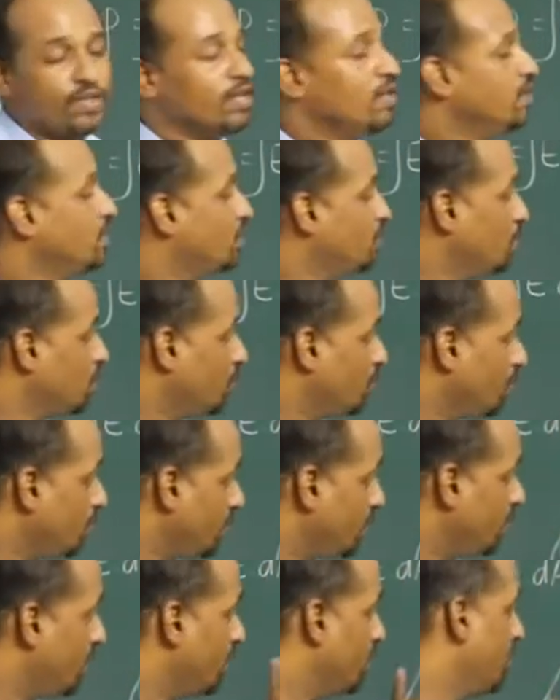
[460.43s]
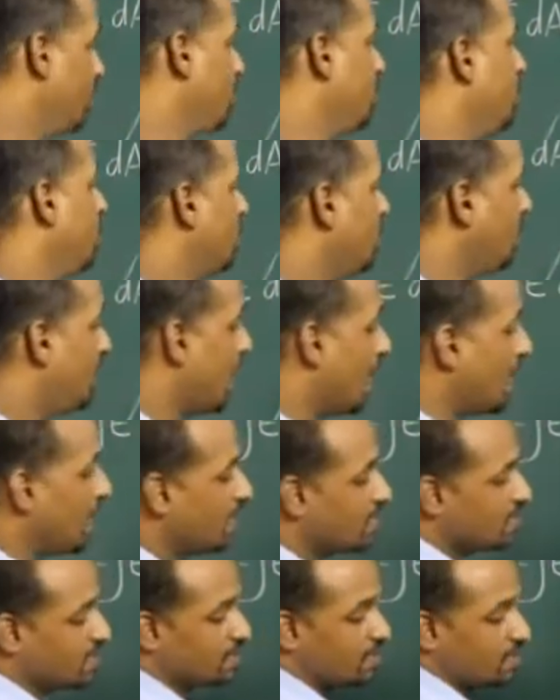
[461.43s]
So the
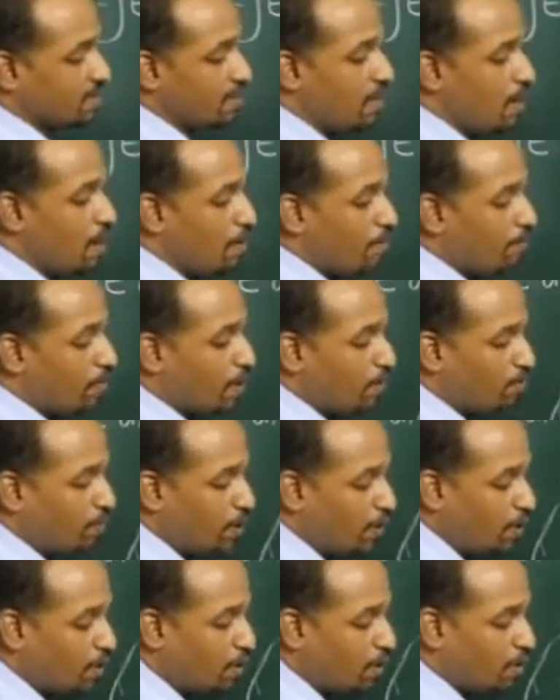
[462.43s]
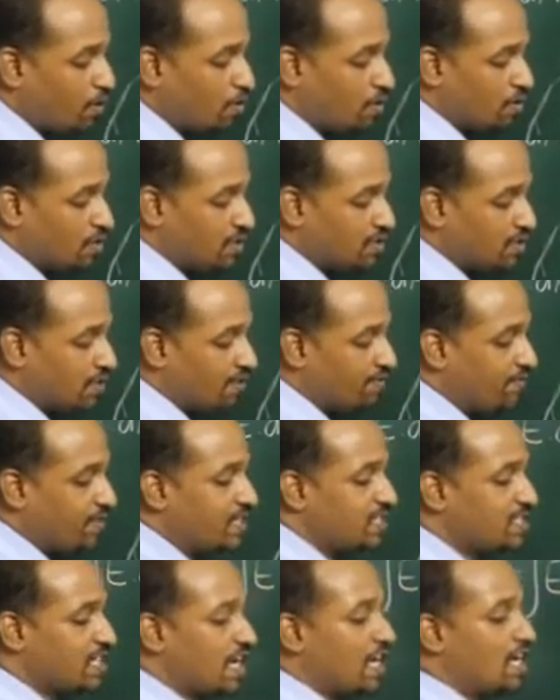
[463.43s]
direction perpendicular to the
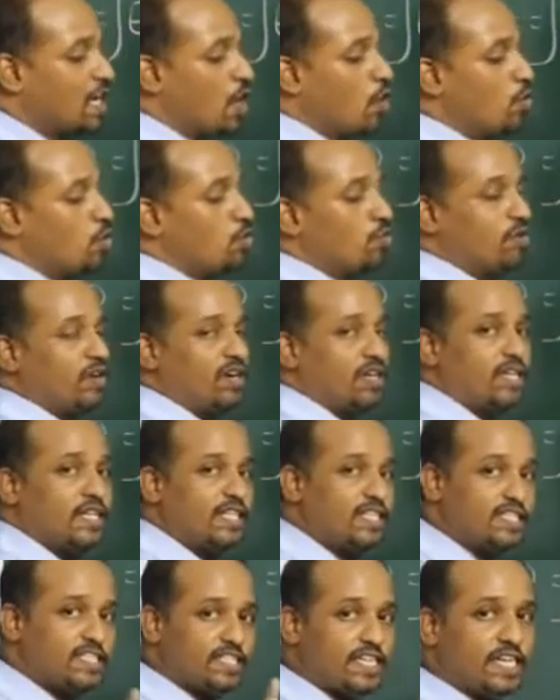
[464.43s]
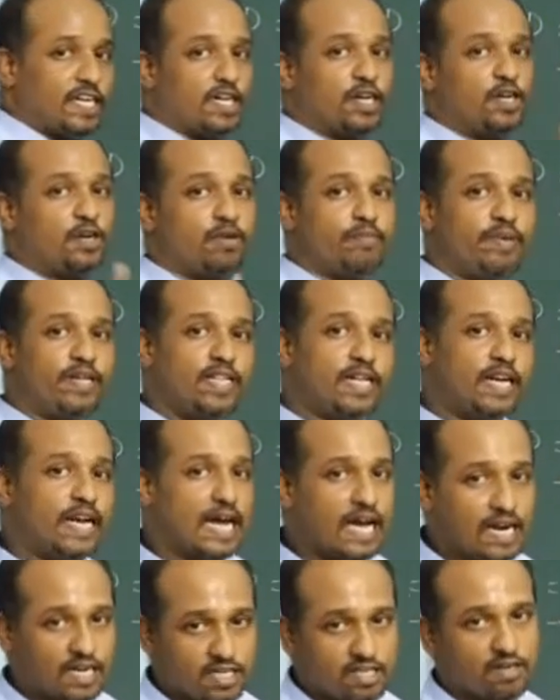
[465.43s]
surface and outward is taken to be the
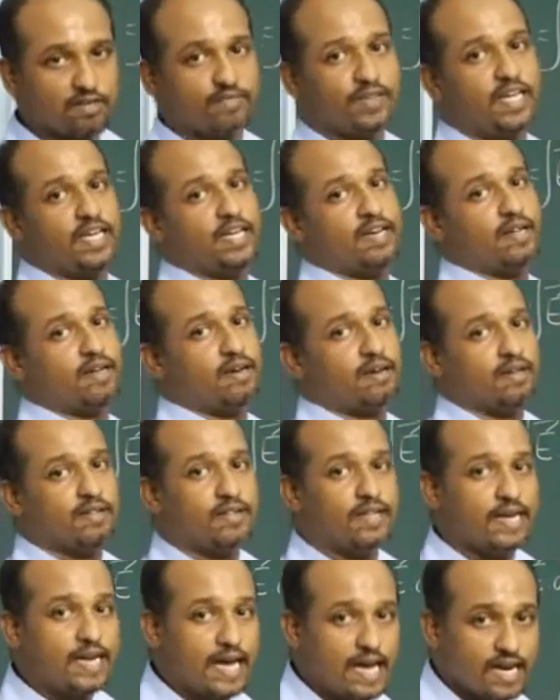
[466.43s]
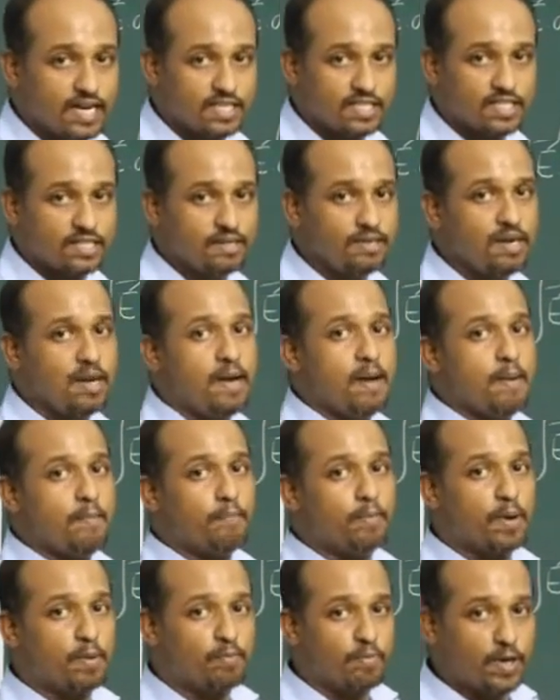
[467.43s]
direction of the area. The direction
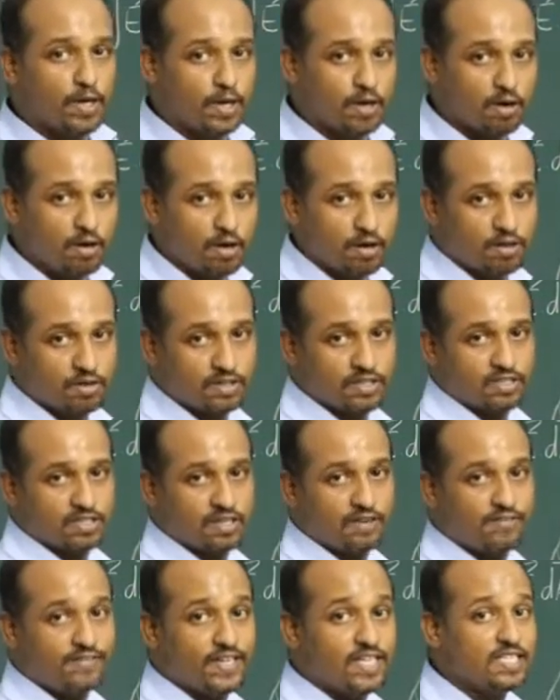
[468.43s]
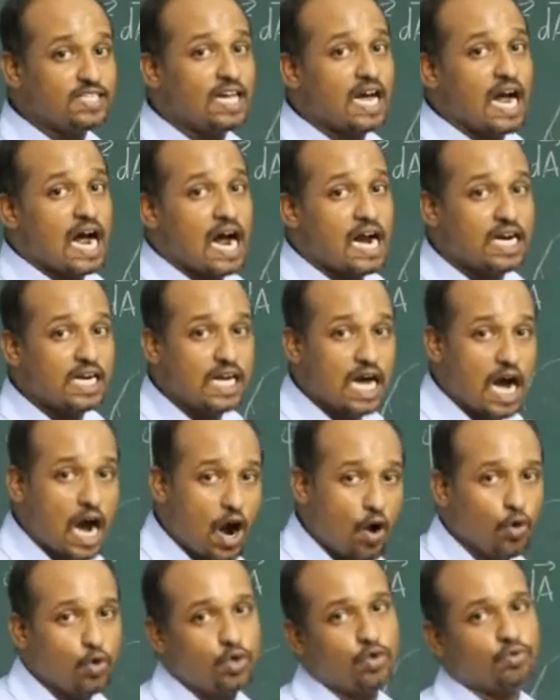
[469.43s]
perpendicular to the surface and
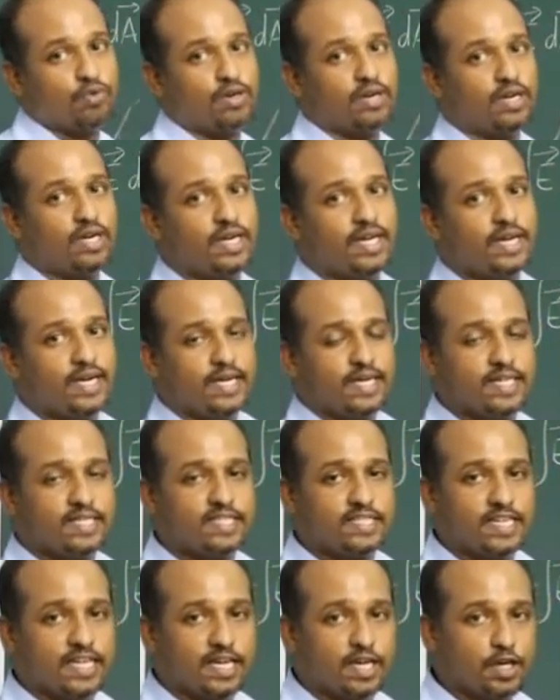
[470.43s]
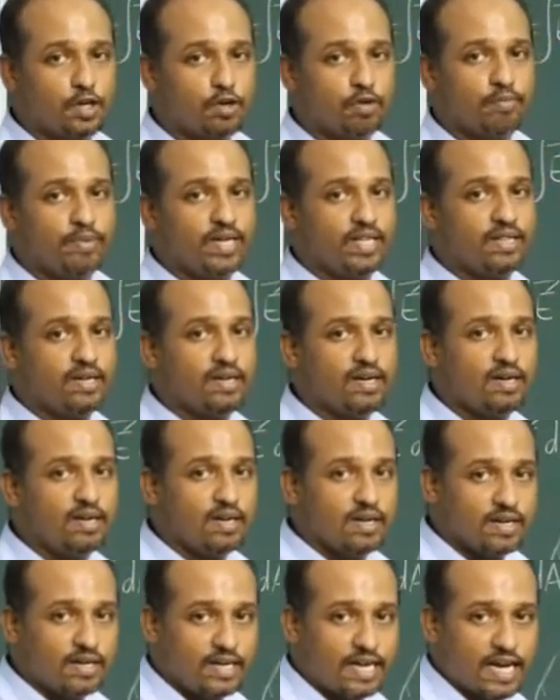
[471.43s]
outward is taken to be the
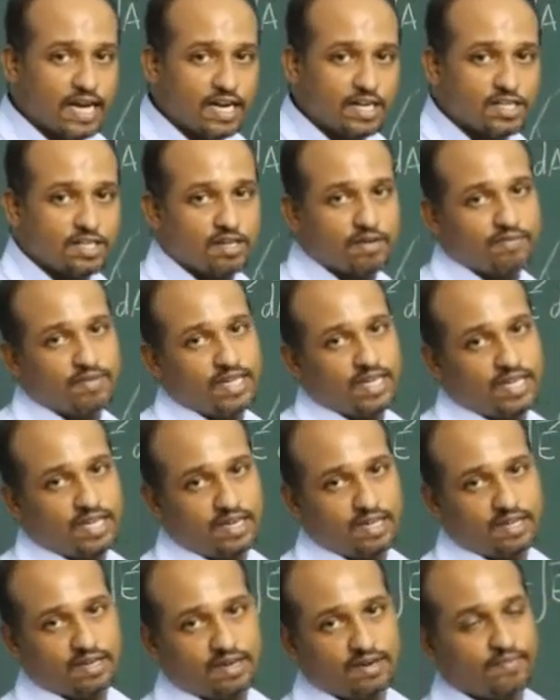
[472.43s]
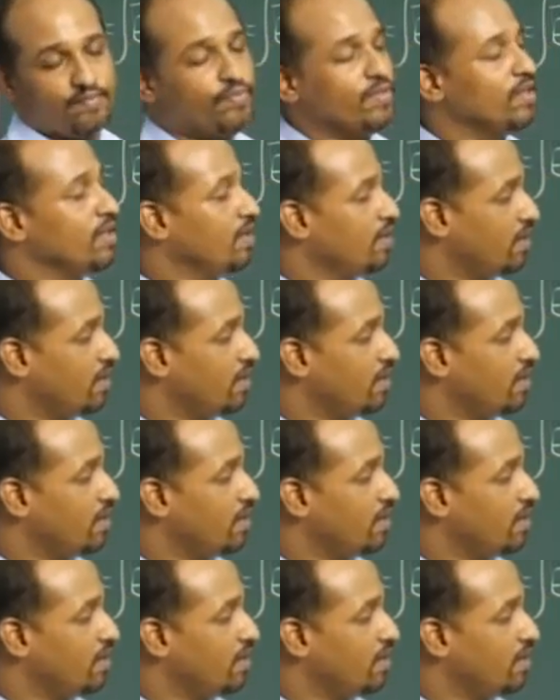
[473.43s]
direction of the area.